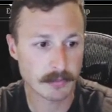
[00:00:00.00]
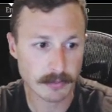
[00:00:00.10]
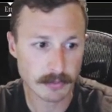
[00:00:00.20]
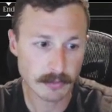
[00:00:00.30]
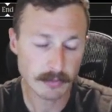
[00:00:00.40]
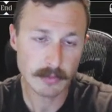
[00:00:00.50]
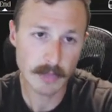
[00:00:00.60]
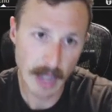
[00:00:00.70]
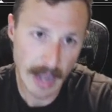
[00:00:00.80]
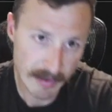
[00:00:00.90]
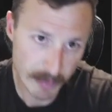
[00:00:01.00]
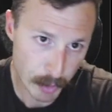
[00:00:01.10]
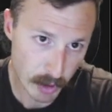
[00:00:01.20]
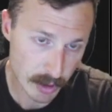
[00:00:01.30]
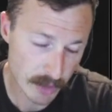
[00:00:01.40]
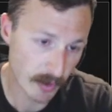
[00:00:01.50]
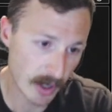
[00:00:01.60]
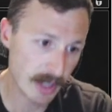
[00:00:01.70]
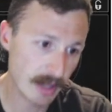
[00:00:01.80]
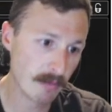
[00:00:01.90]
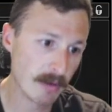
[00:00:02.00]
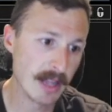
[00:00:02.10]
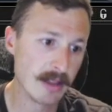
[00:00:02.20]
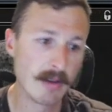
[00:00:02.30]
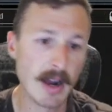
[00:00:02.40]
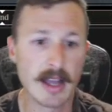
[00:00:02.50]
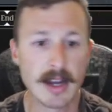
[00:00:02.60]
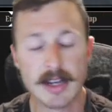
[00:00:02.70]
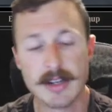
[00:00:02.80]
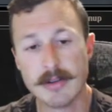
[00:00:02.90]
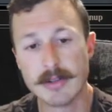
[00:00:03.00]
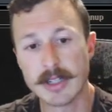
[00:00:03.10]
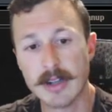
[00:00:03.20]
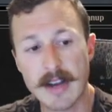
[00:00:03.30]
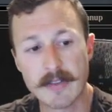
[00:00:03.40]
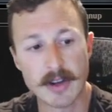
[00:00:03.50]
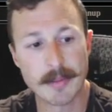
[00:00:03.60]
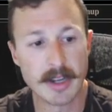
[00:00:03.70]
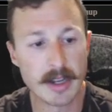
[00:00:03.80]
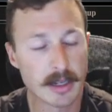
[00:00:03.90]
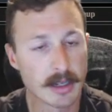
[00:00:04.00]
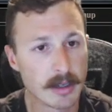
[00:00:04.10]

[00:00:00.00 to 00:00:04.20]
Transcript: I have a Purge for any red threat, and I do still have Cryptic.